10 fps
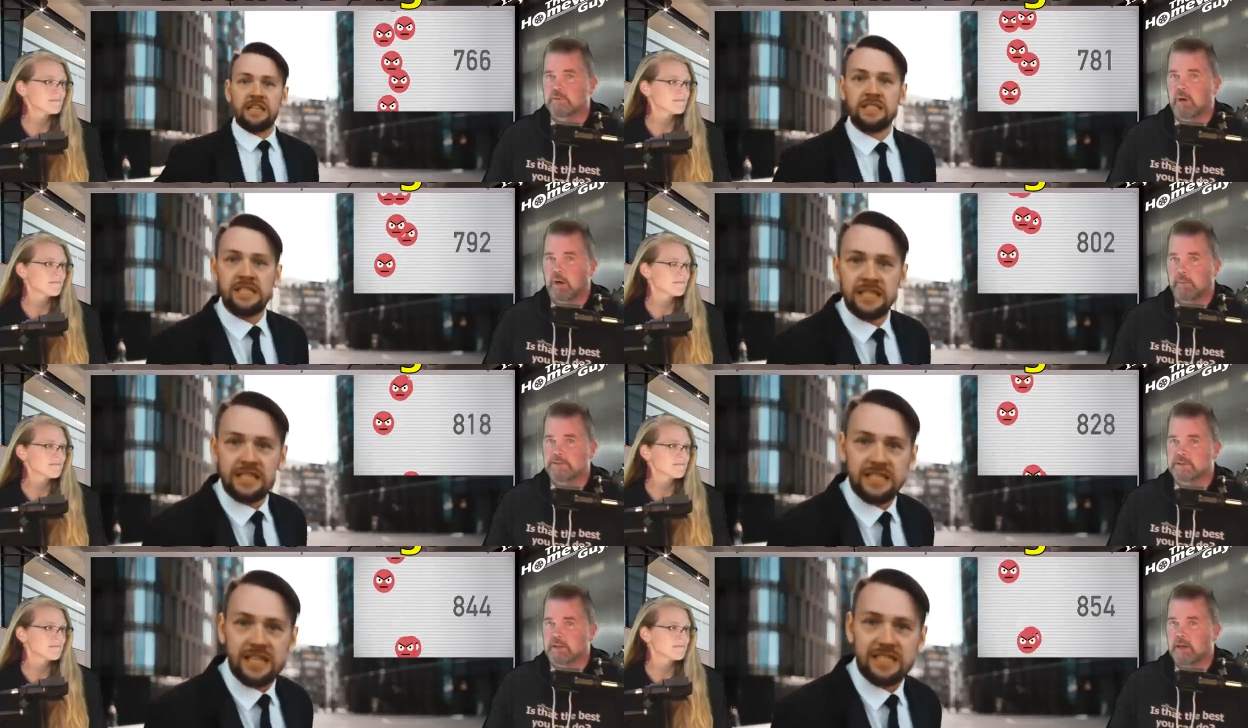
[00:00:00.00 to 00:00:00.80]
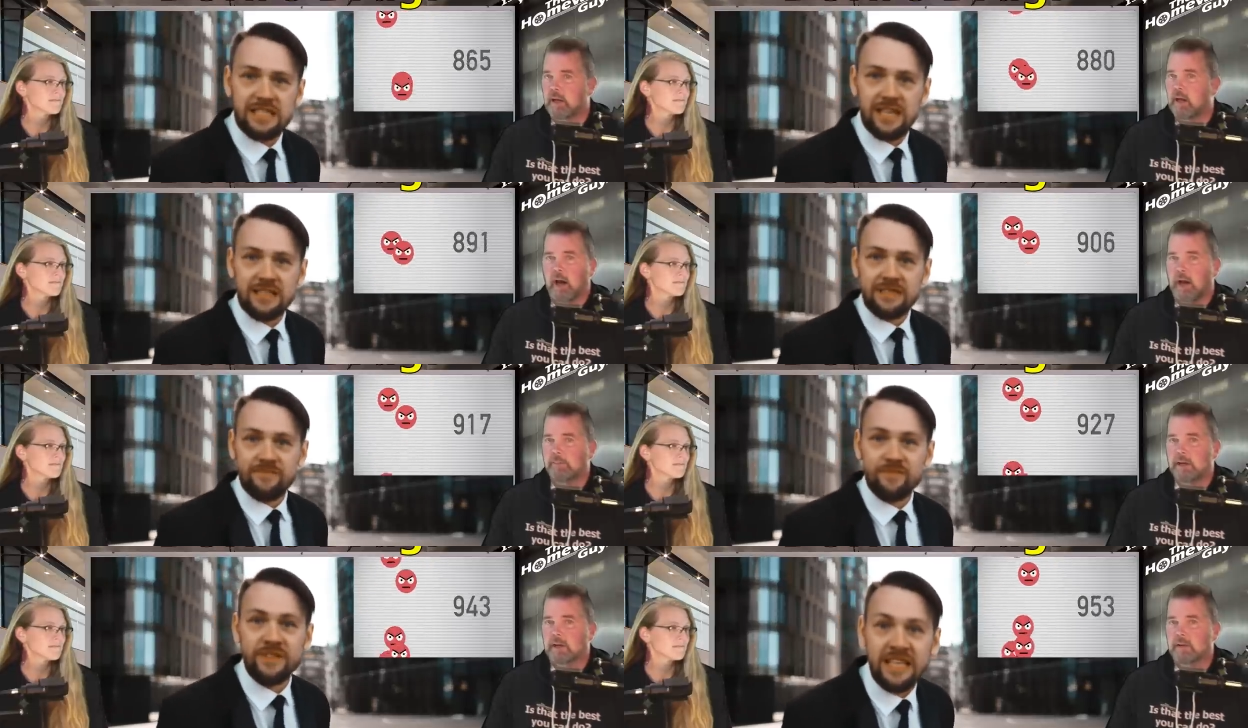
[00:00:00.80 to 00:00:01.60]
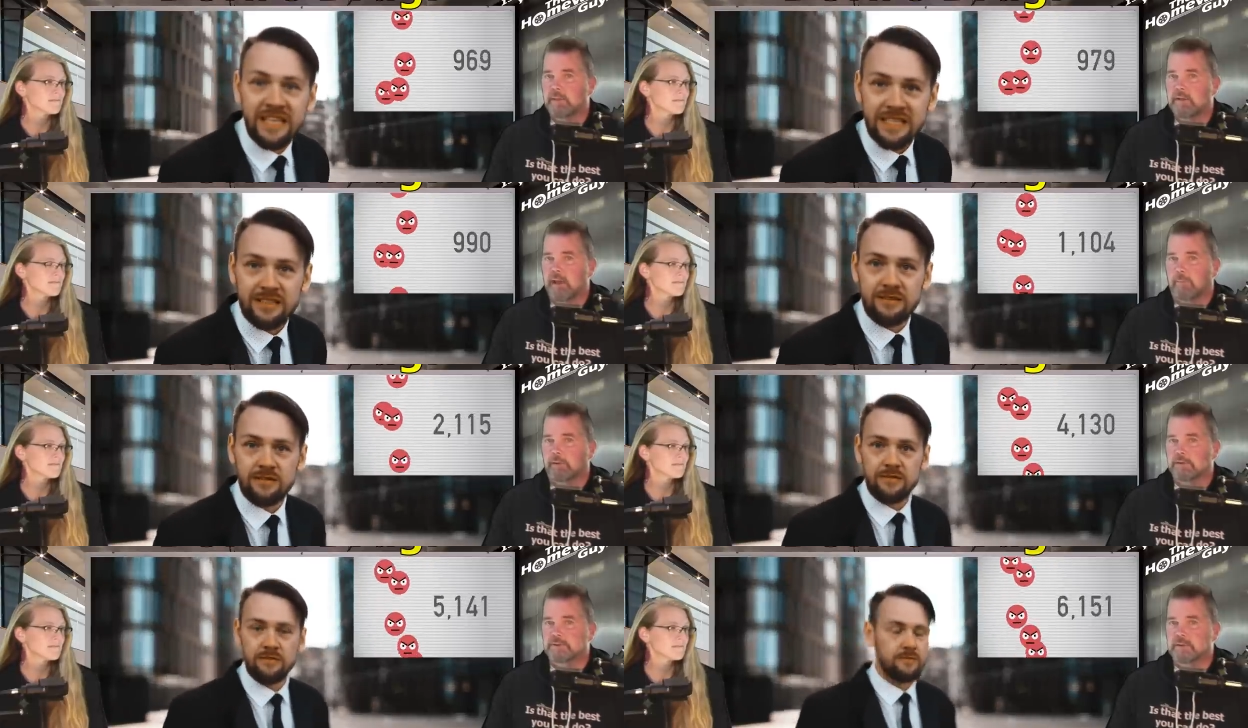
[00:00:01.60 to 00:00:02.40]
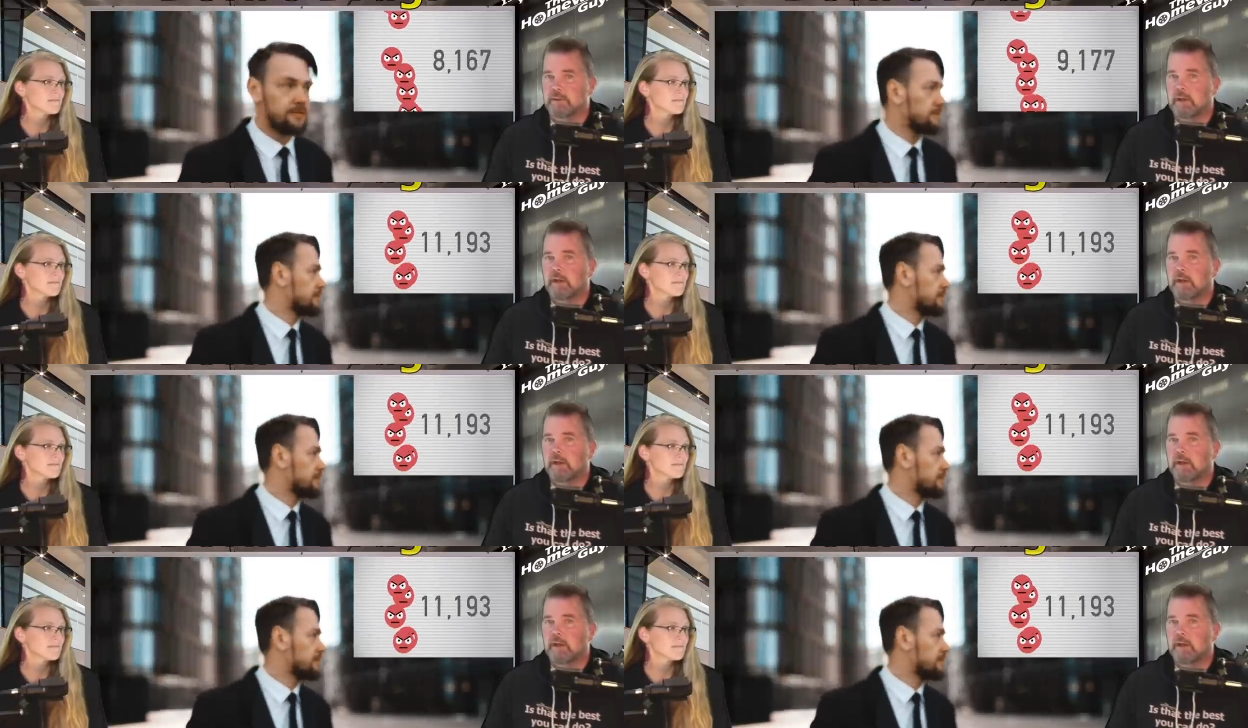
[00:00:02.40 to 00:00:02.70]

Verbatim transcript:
Speaker 1: who harbors it. I'm not going to be that person.